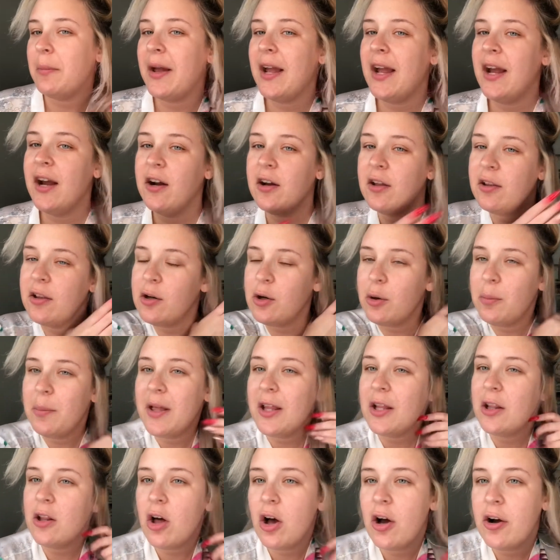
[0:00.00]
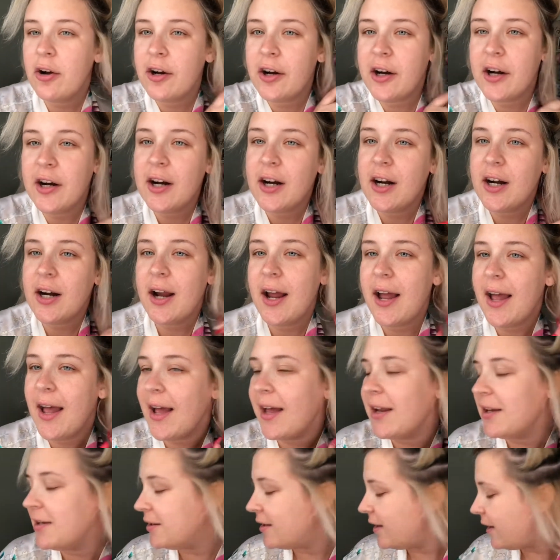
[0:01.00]
my hair a little bit longer
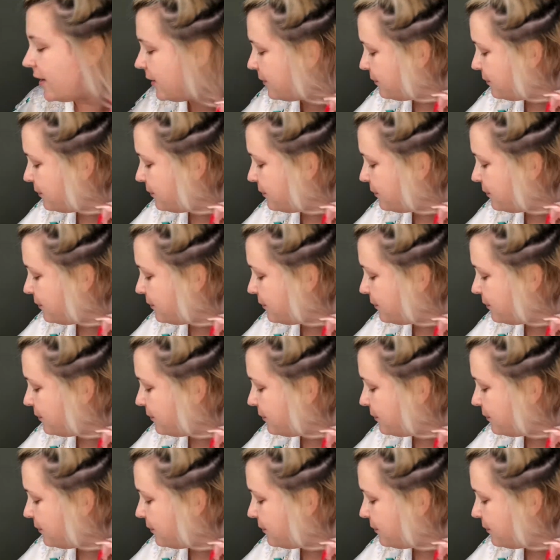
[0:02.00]
and